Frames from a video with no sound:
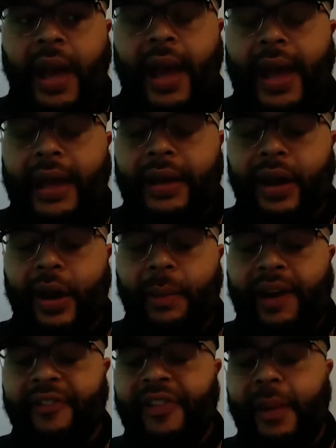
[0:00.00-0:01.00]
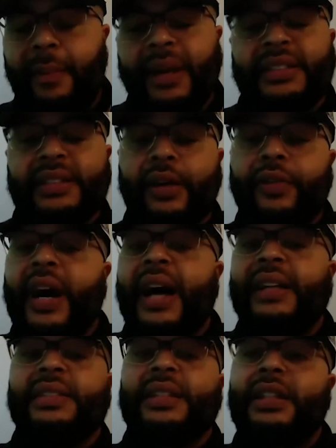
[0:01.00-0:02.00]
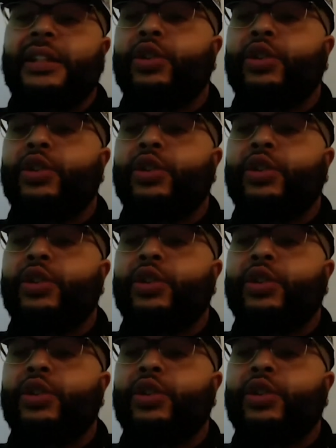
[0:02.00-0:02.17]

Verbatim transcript: And I found myself constantly